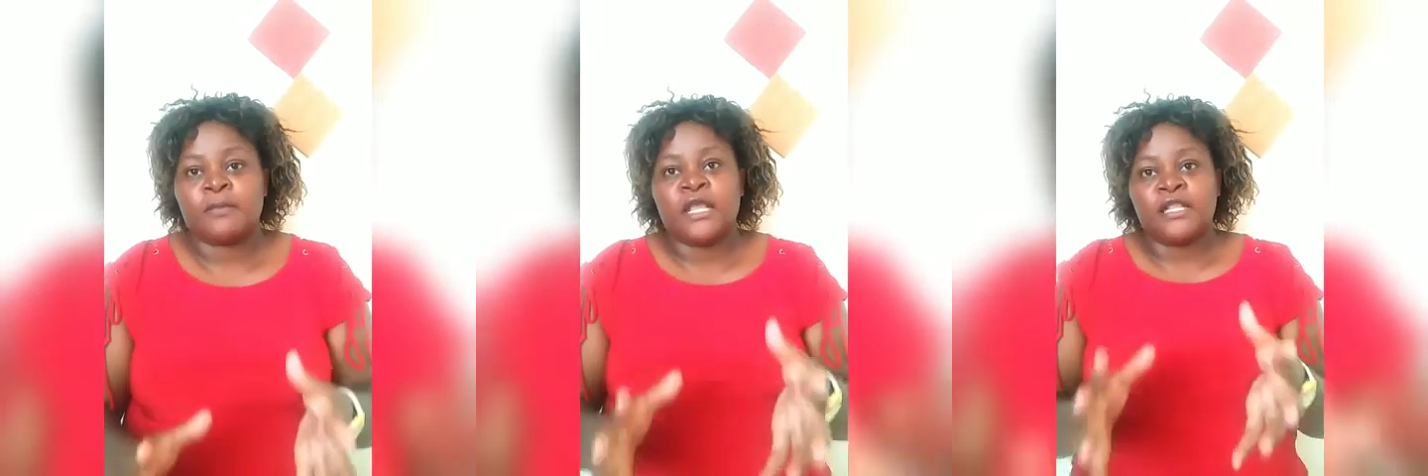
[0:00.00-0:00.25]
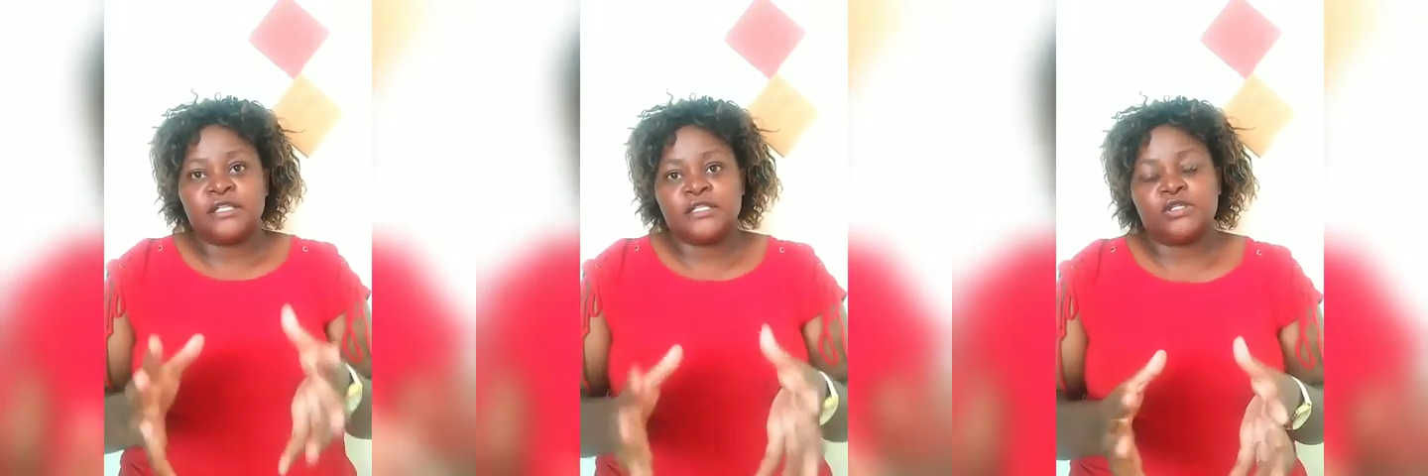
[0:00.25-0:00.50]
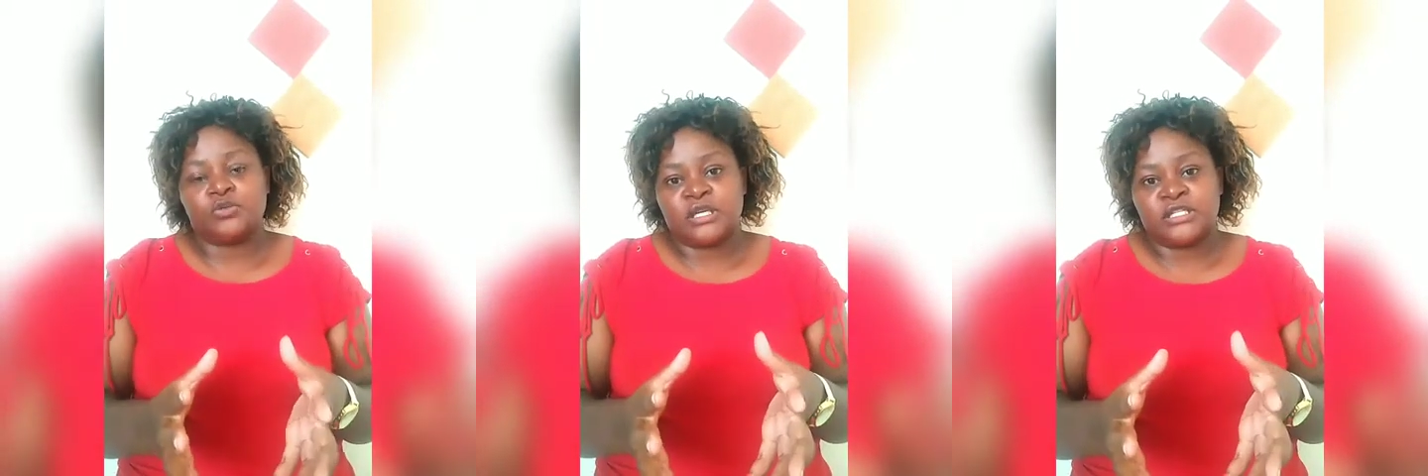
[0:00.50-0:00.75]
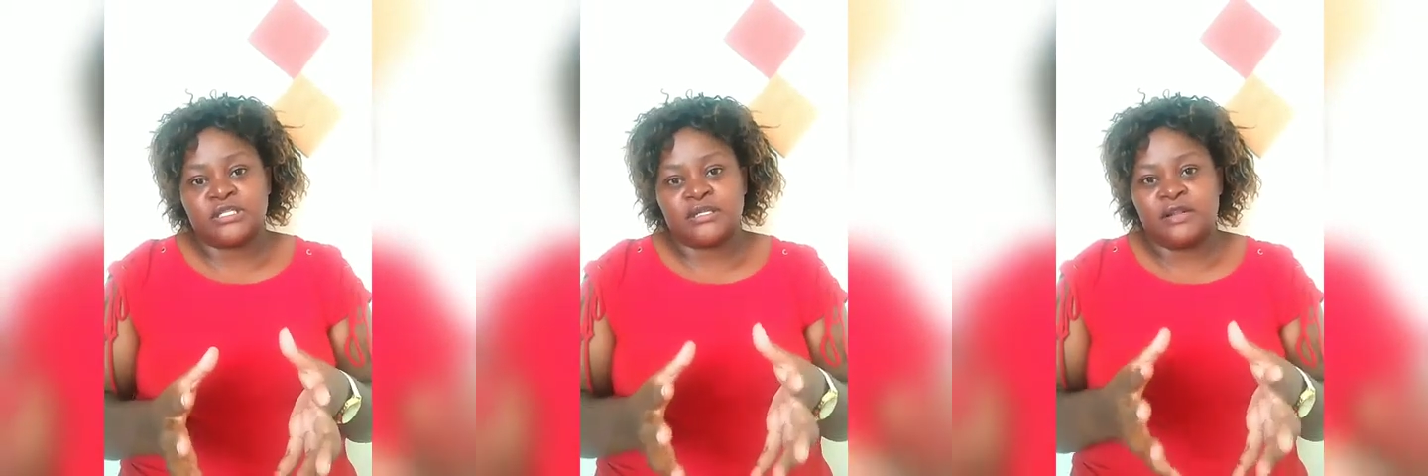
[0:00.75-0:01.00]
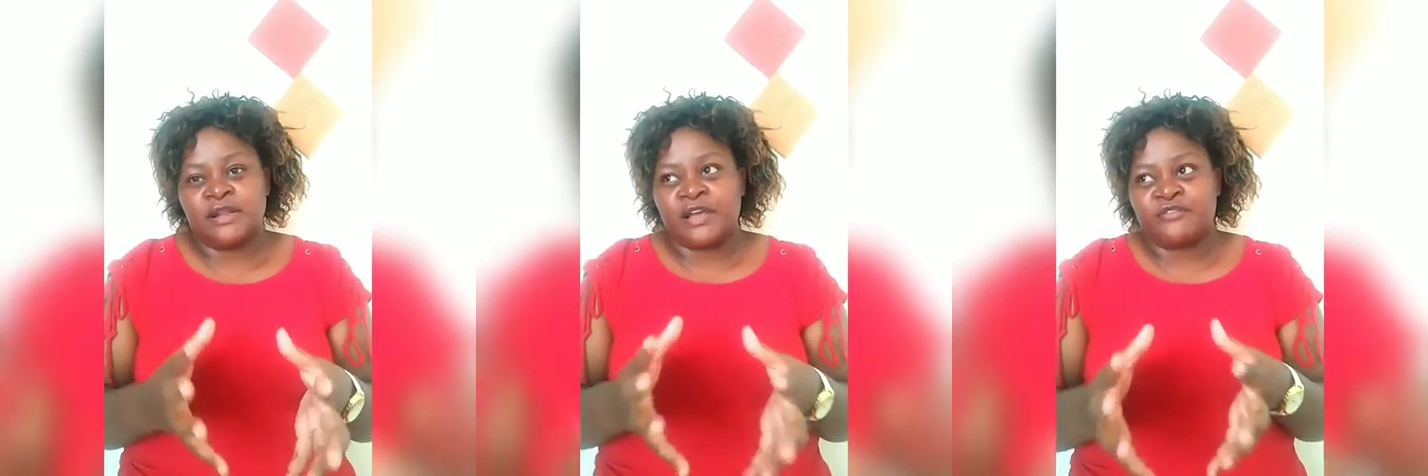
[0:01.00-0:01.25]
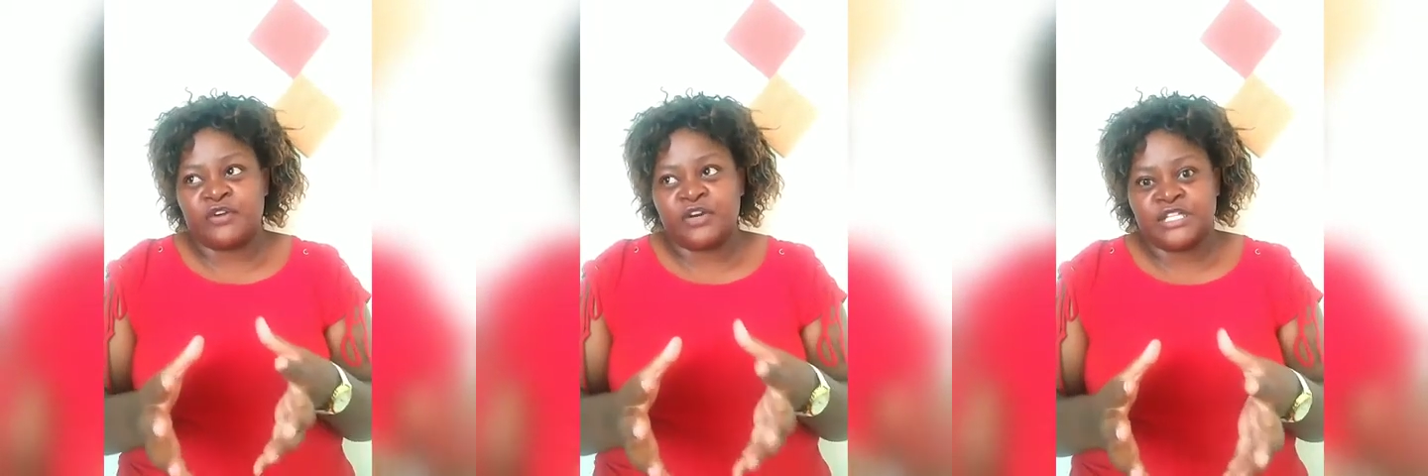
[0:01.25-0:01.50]
This is what,
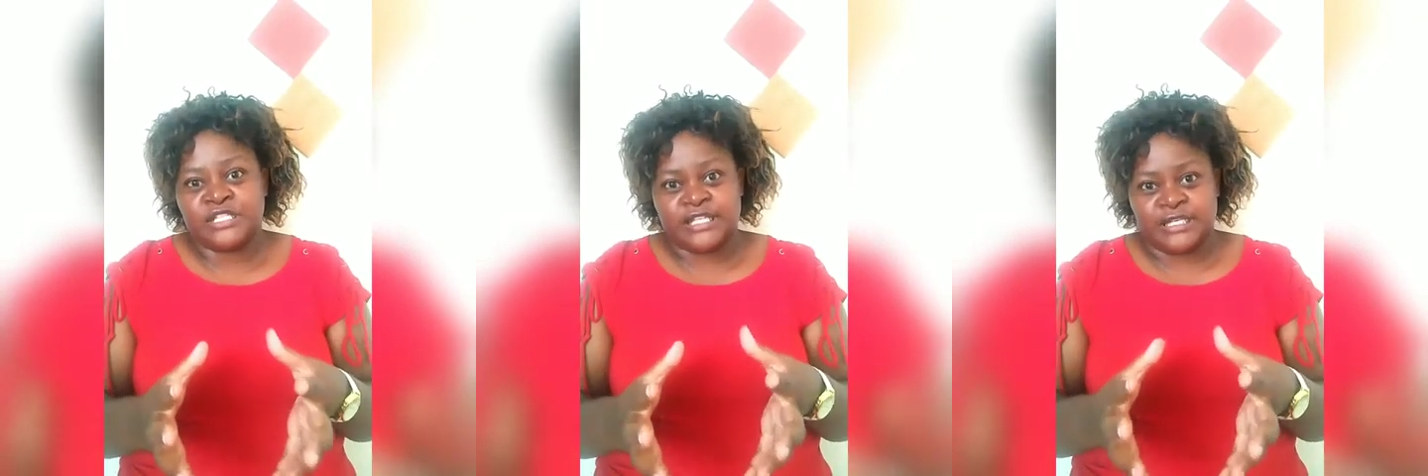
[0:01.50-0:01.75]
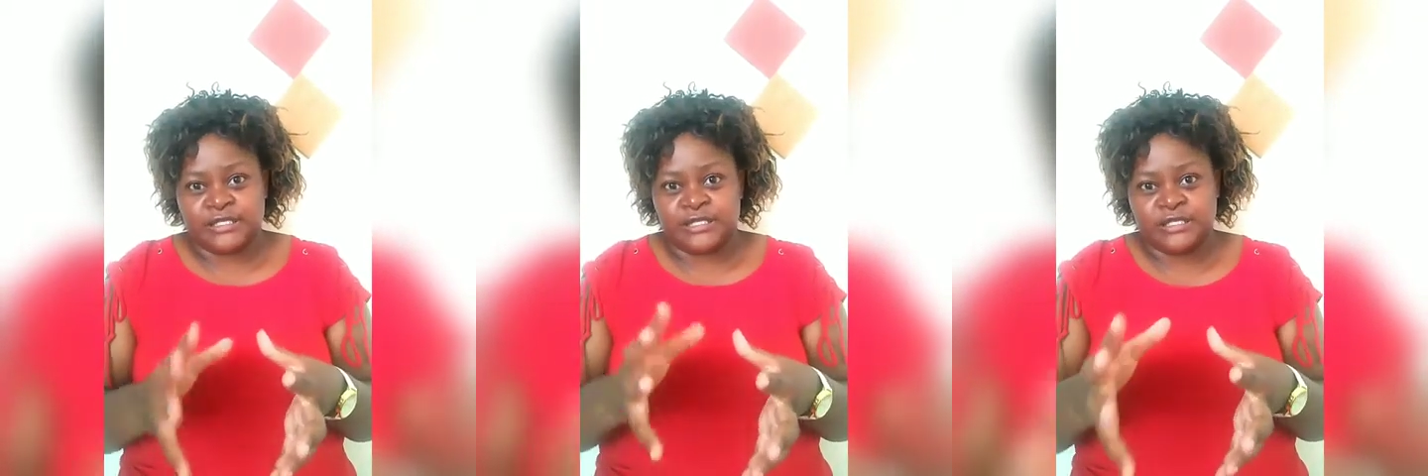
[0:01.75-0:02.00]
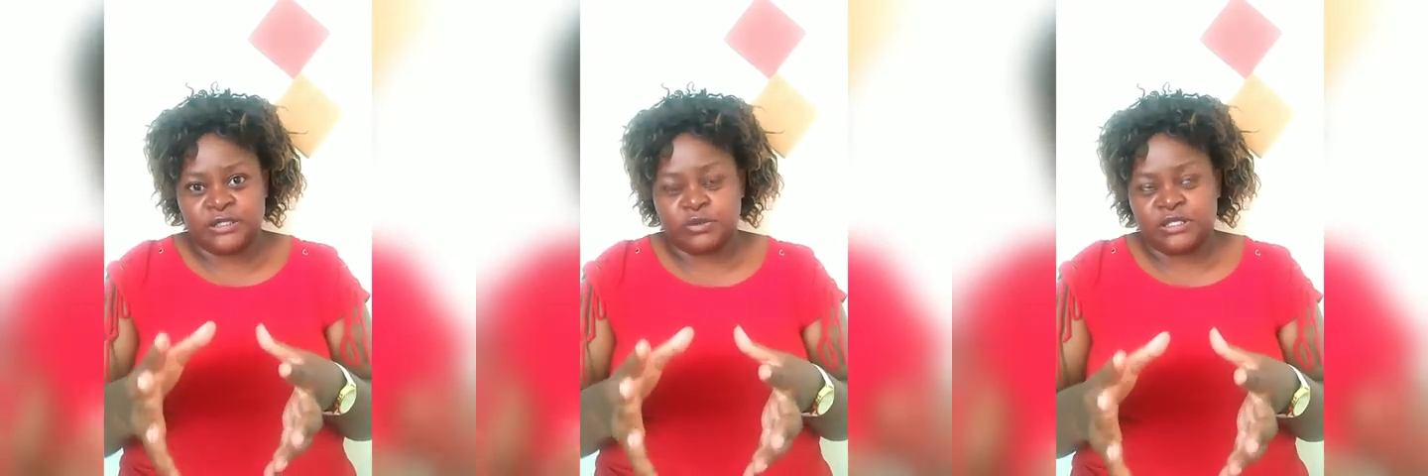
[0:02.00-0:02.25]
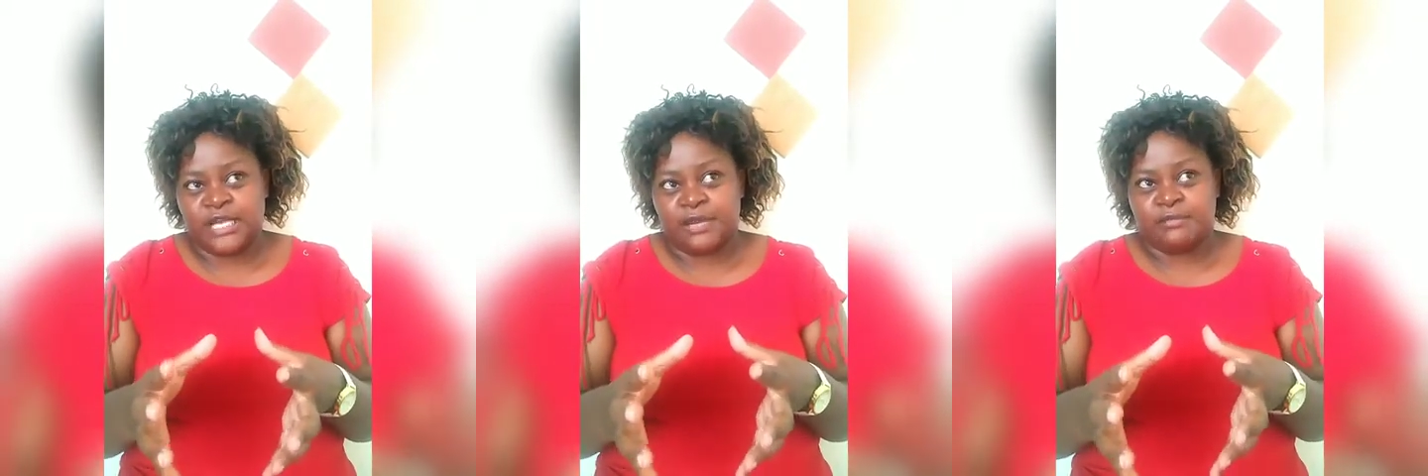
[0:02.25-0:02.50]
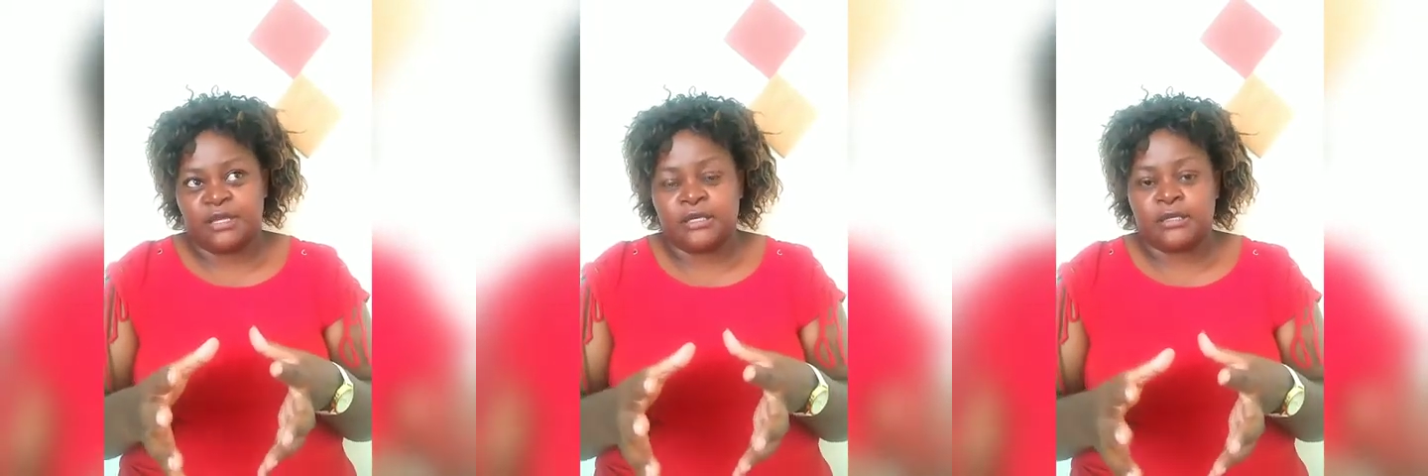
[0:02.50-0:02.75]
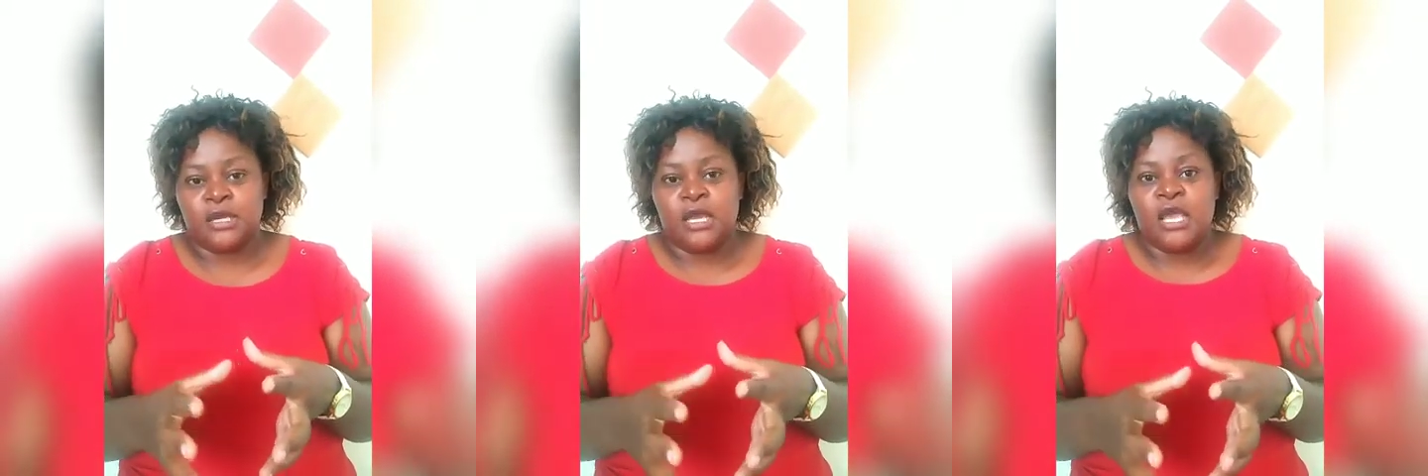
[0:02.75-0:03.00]
for instance, this is what I mean.